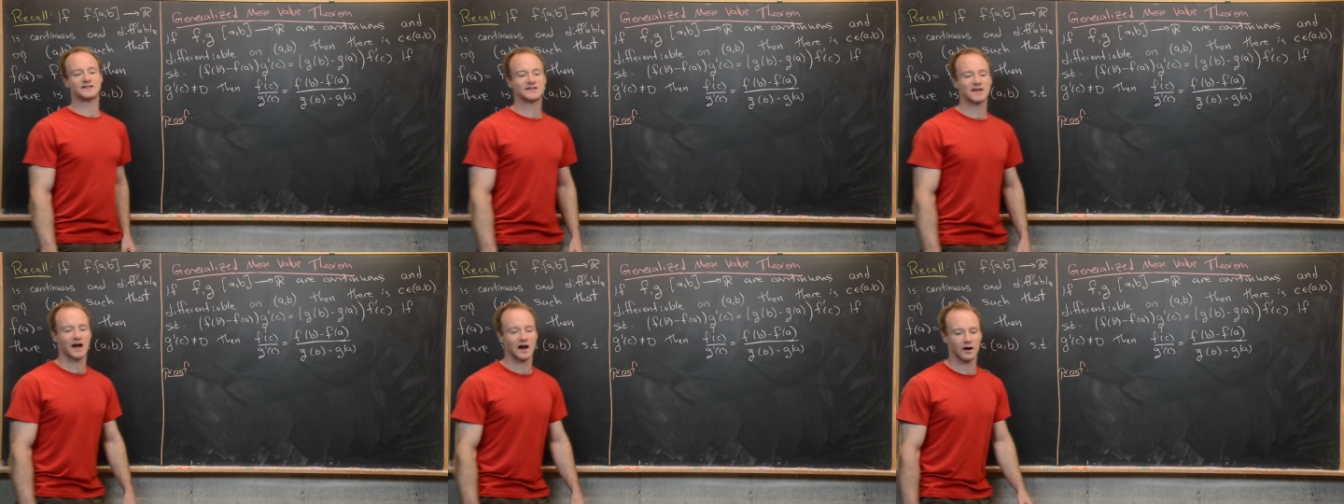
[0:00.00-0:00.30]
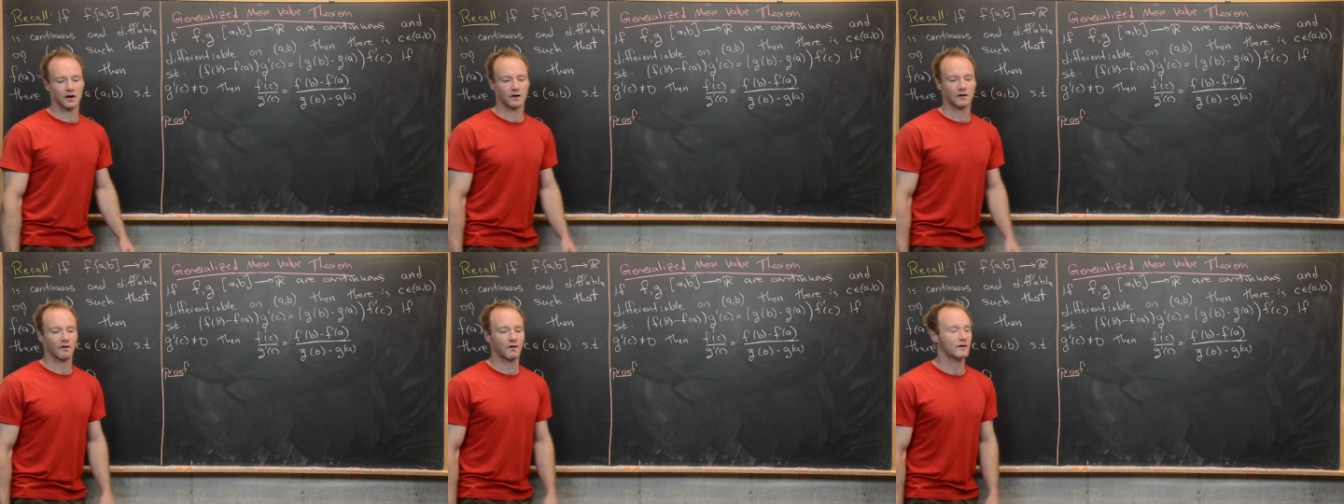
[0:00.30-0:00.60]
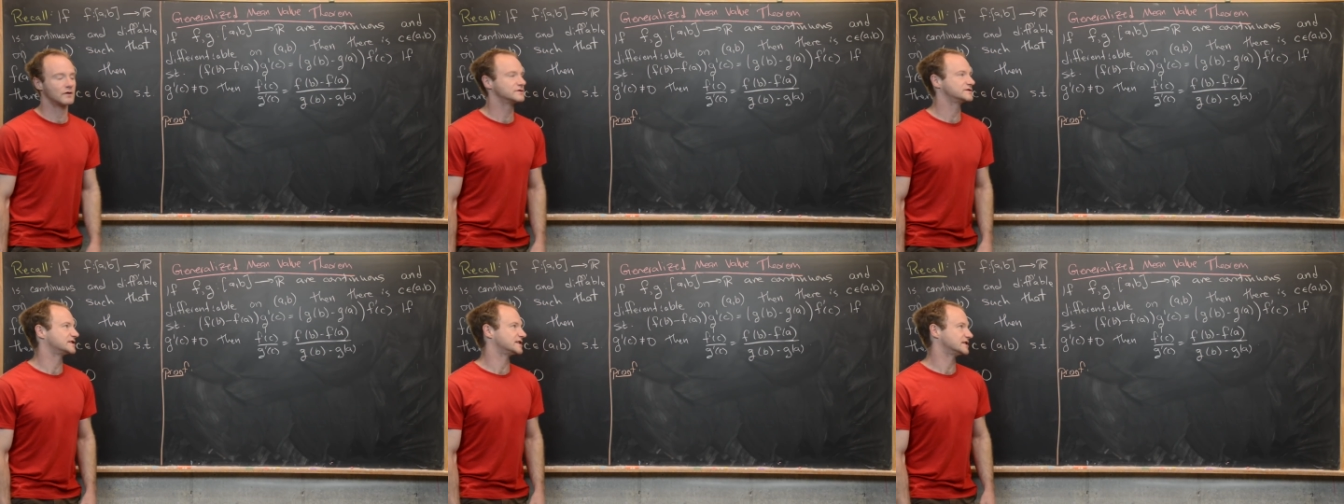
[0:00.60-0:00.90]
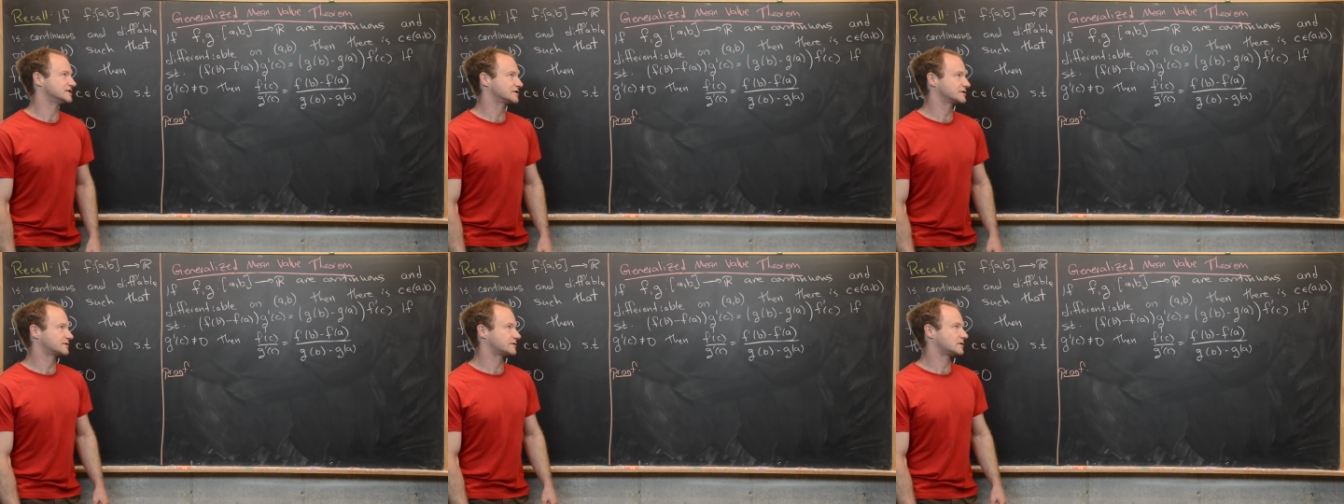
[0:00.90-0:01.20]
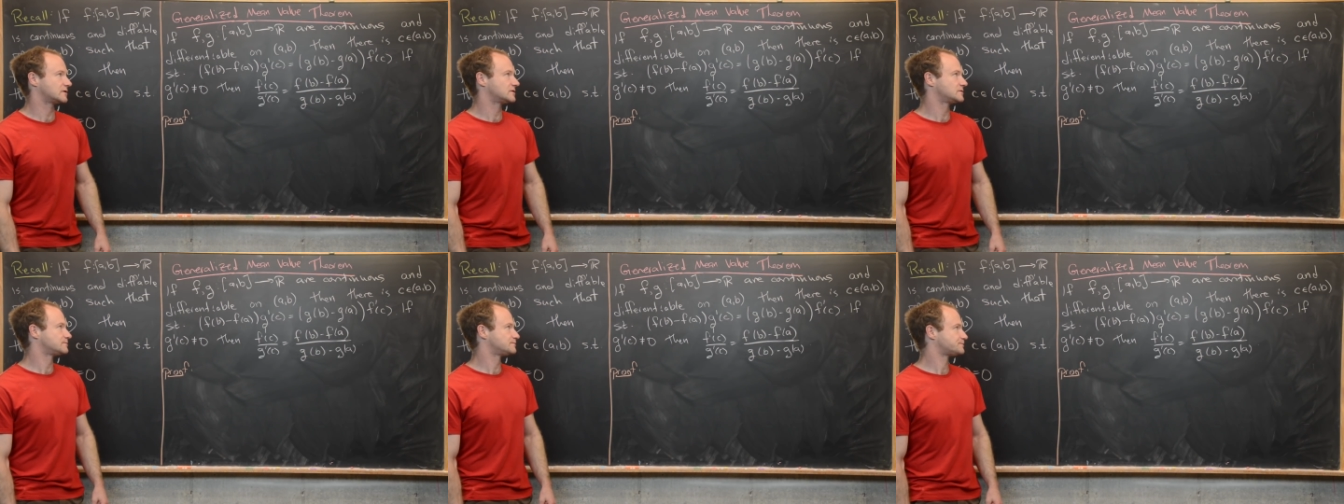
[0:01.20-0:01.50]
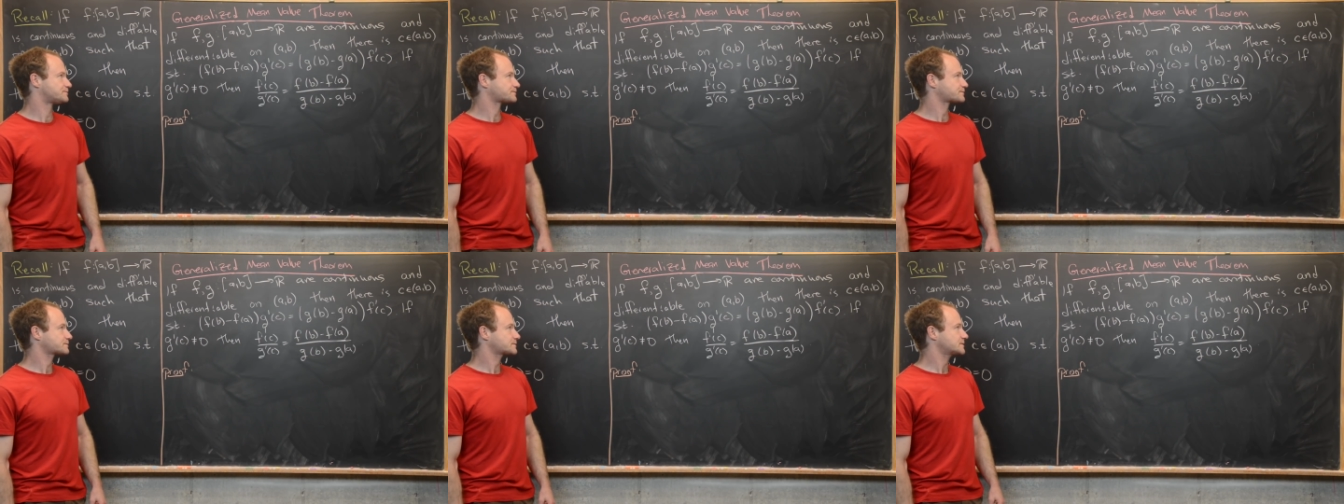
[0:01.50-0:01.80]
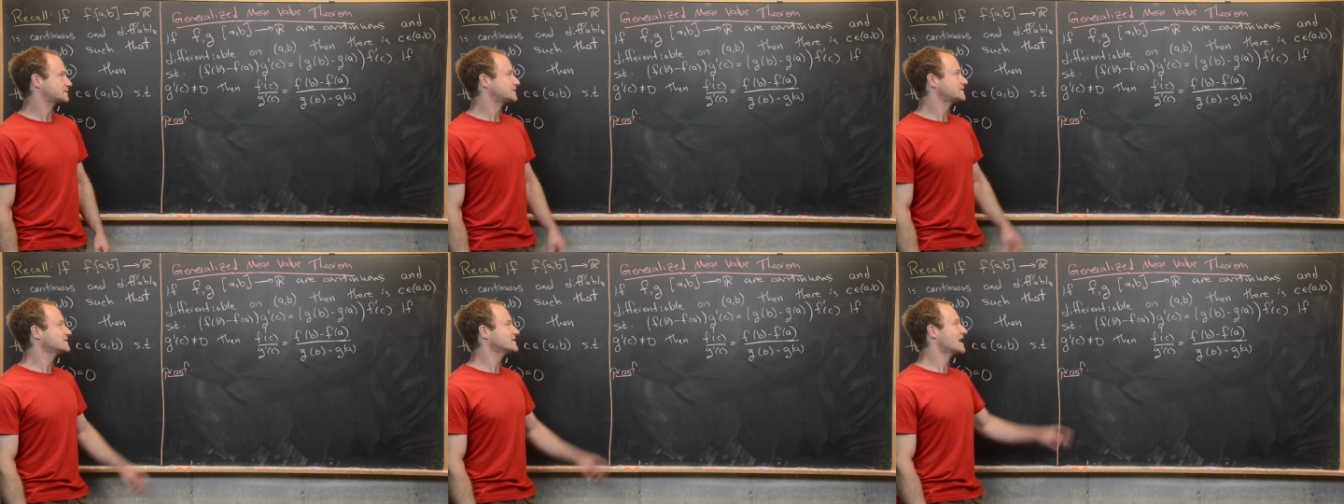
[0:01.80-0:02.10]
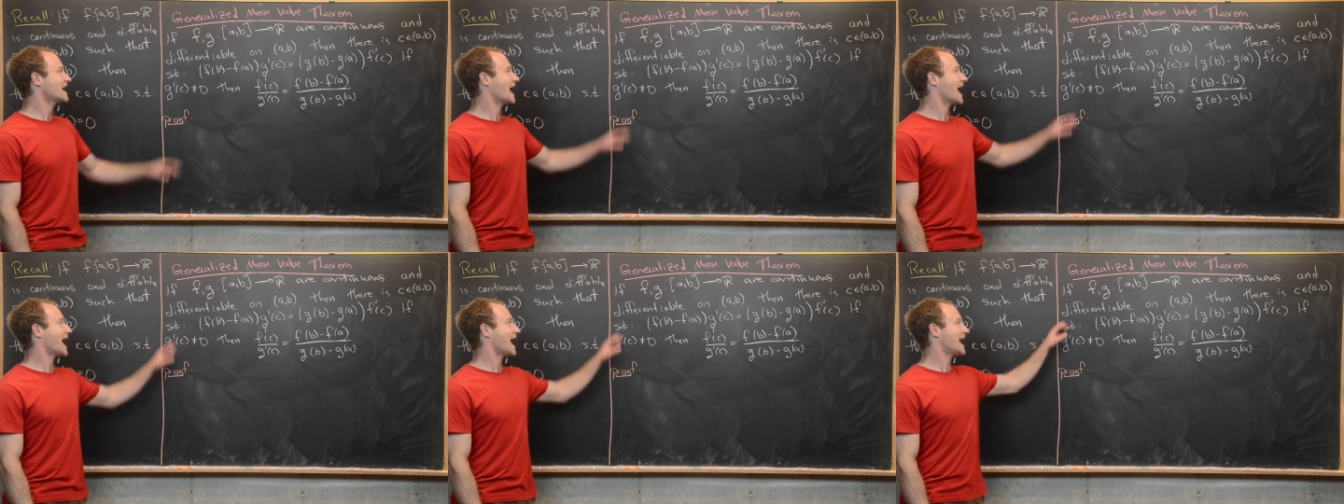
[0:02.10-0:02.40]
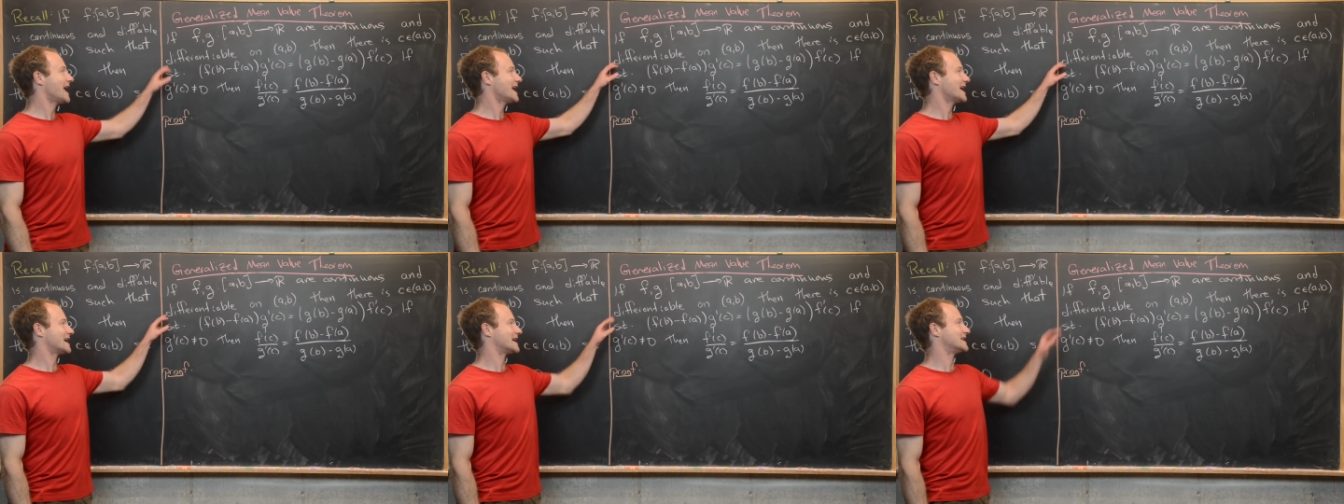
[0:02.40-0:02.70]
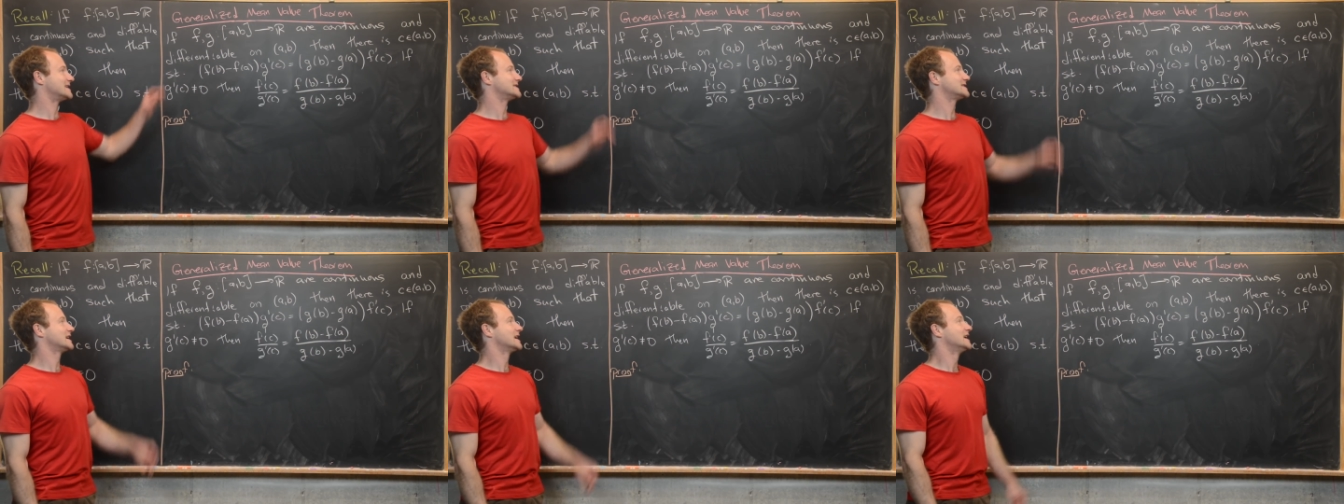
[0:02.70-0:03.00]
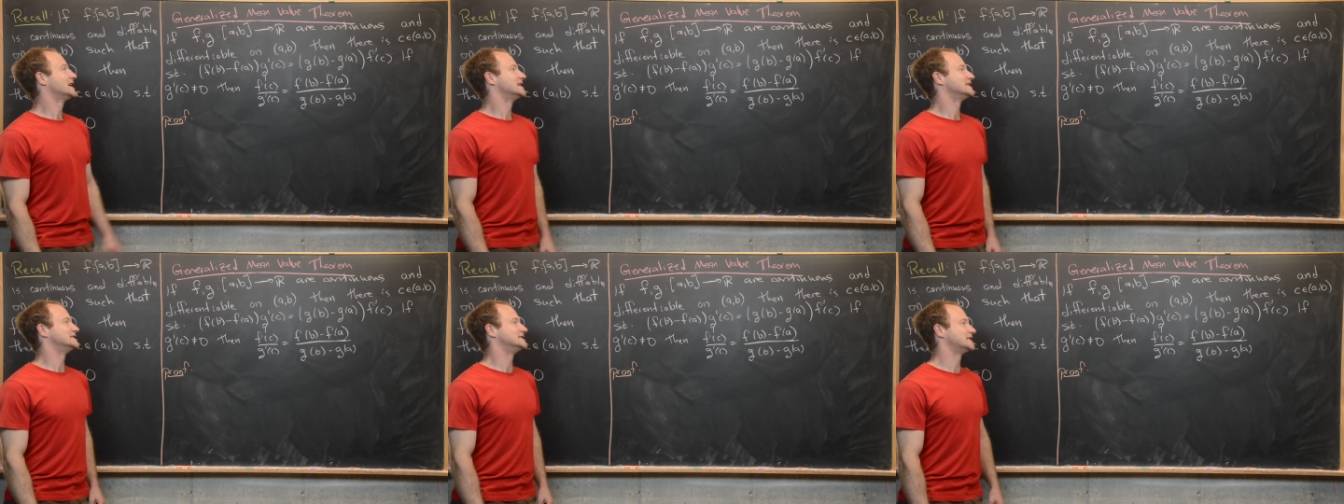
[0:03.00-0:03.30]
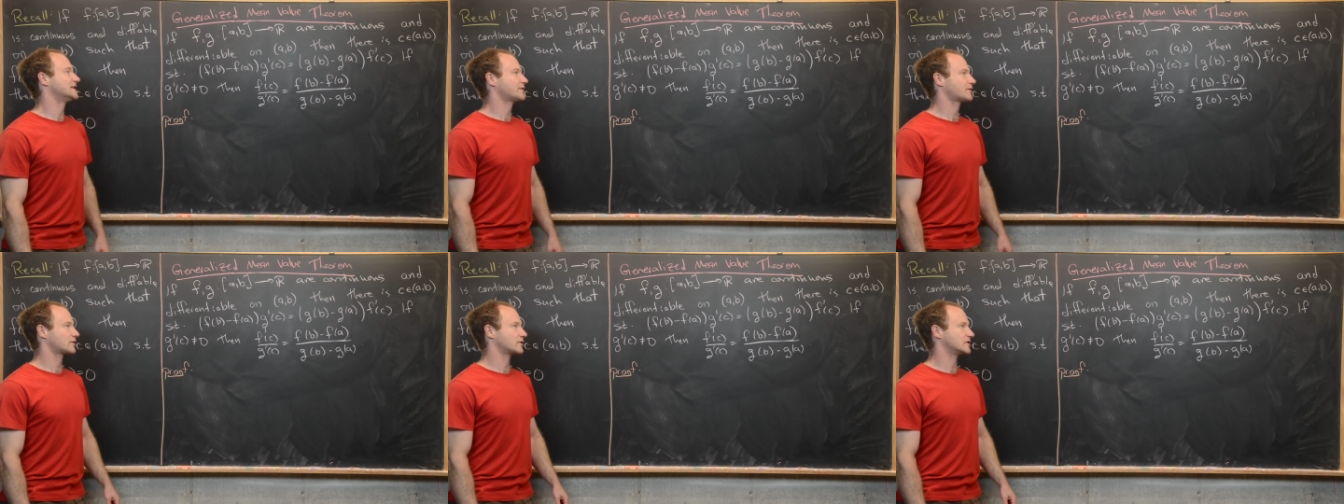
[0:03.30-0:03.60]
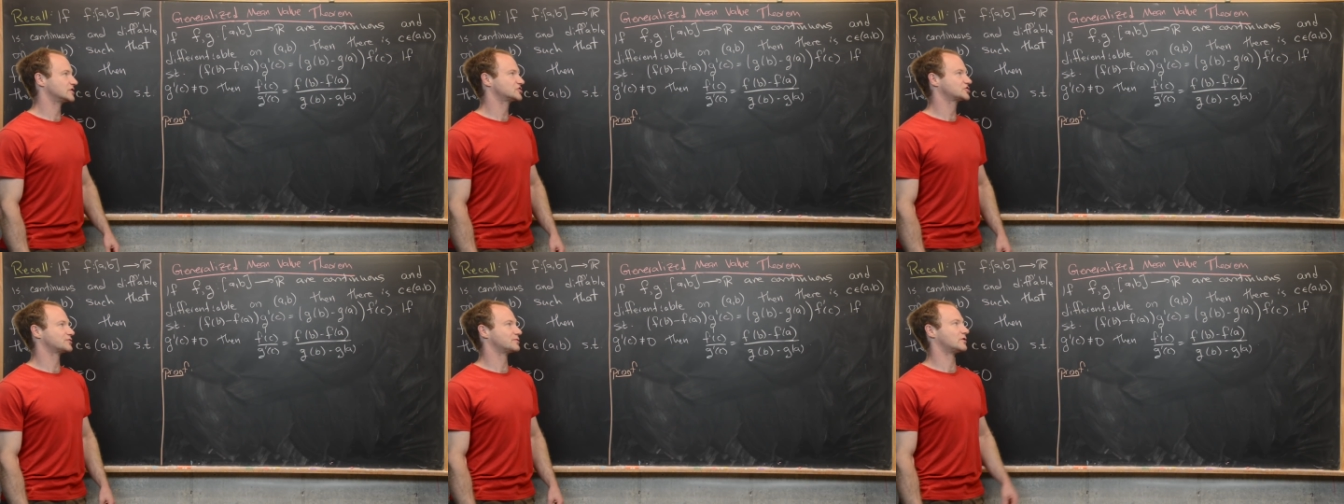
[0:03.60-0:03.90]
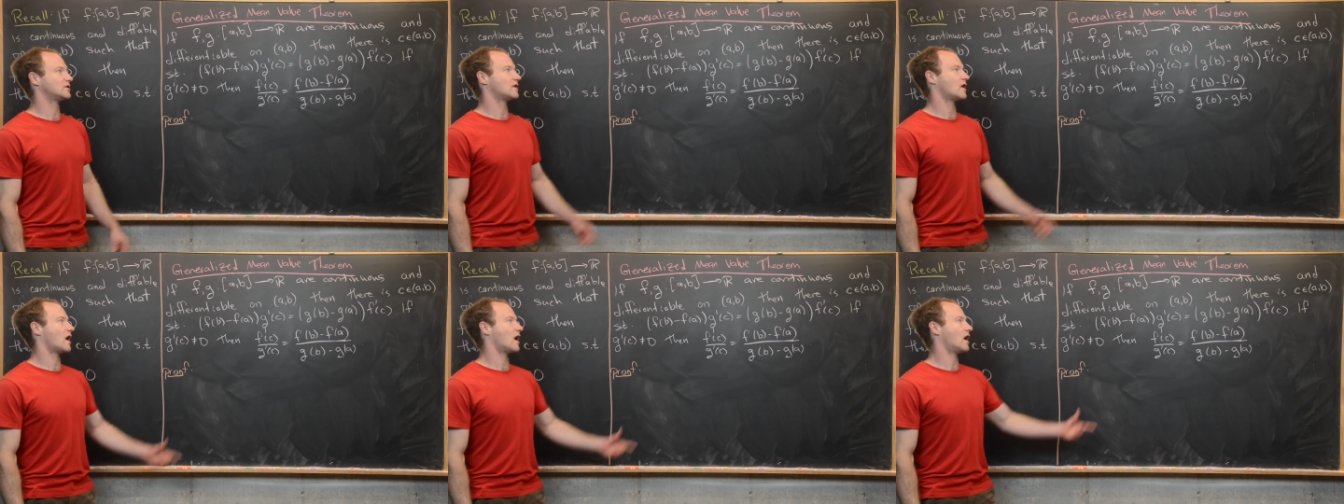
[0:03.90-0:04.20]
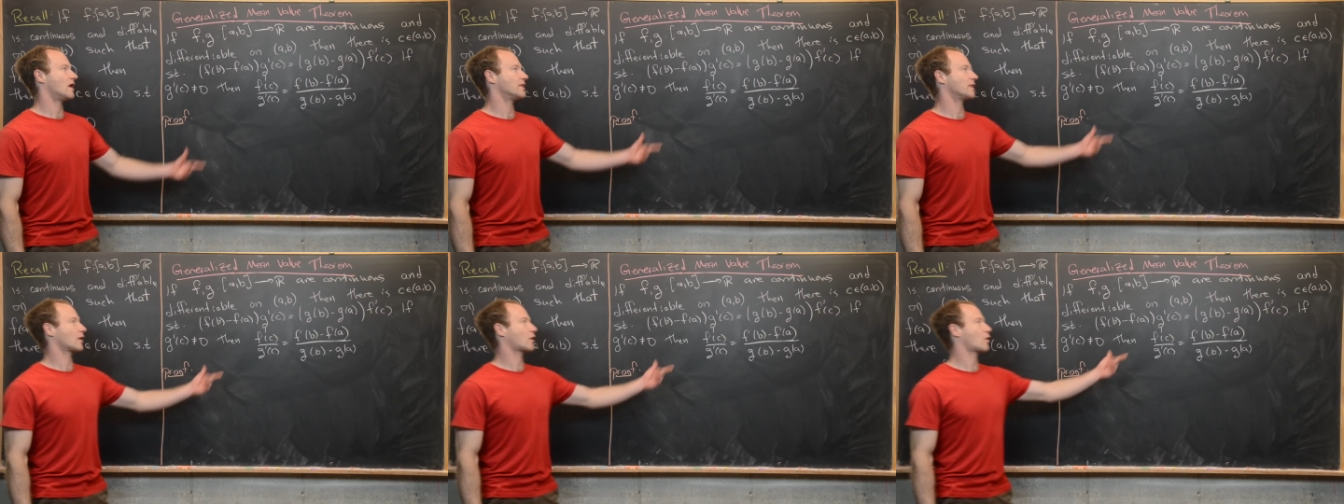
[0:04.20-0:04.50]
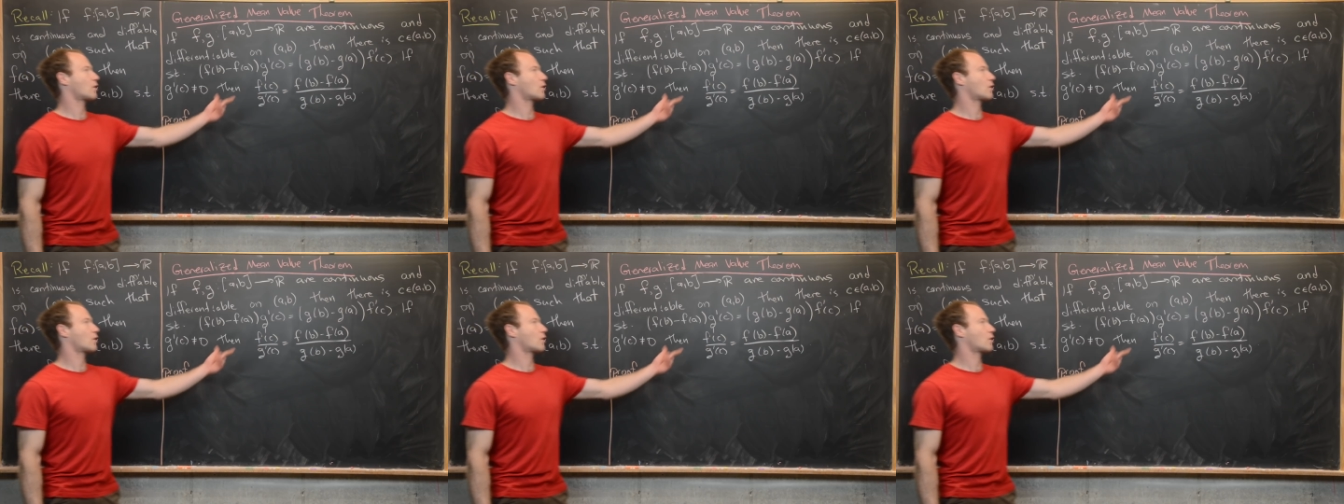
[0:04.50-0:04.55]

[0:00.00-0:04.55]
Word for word: entire closed interval and differentiable on the